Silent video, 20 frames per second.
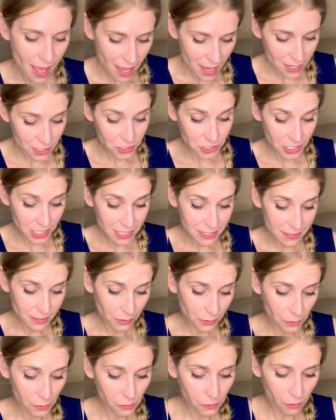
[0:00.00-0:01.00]
Uh, she is a
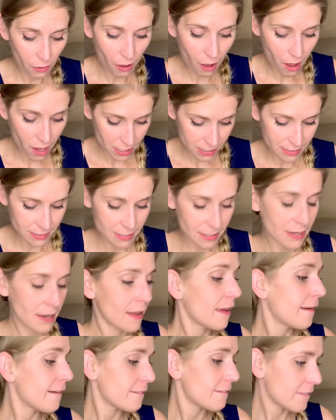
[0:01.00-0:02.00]
local
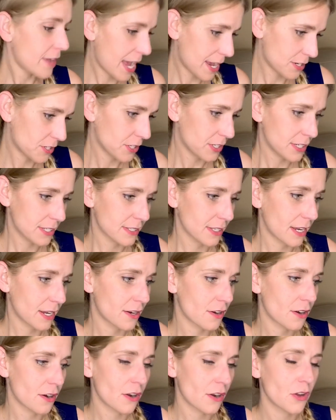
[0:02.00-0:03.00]
Austin fashion
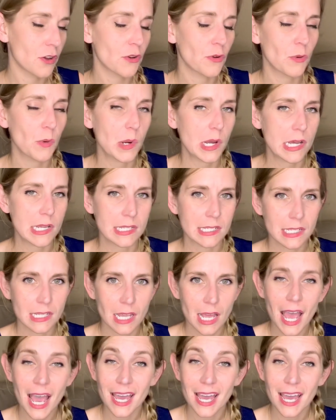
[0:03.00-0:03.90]
designer who was,